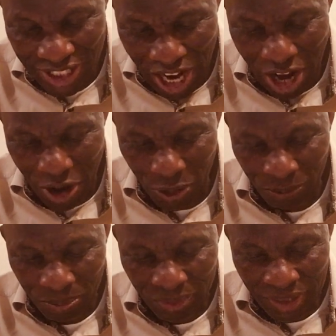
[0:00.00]
now
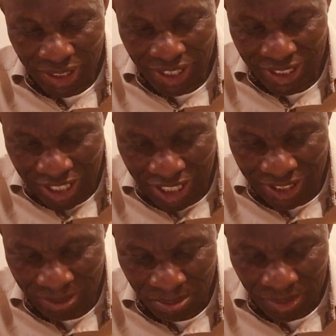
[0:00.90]
is
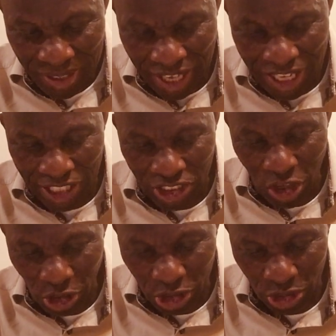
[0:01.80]
in an
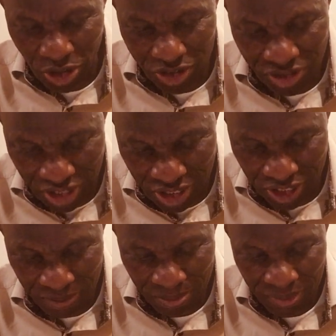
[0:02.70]
adulterous
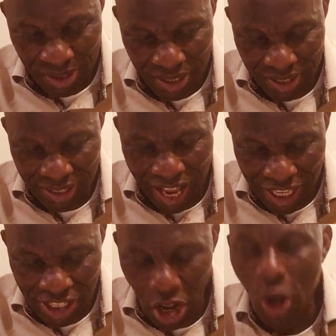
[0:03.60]
city.
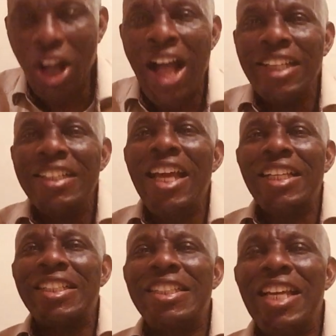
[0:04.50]
Lot now
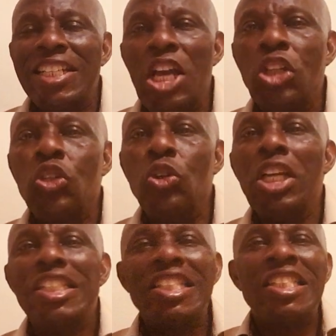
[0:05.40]
connected to
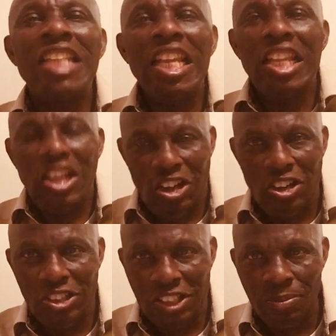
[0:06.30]

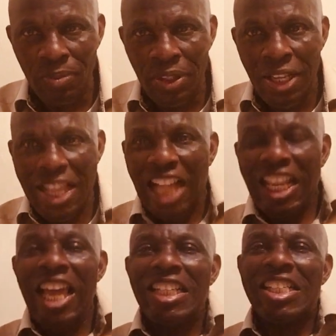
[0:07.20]
sinners that
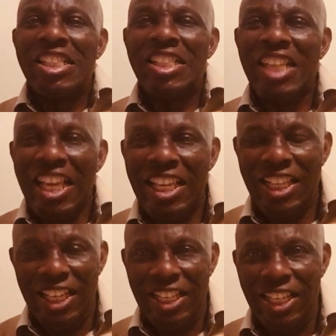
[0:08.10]

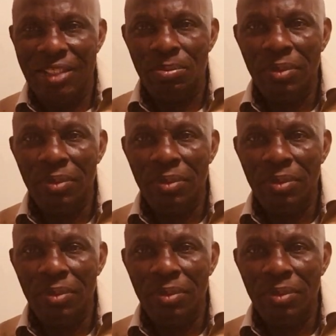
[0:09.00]
exceedingly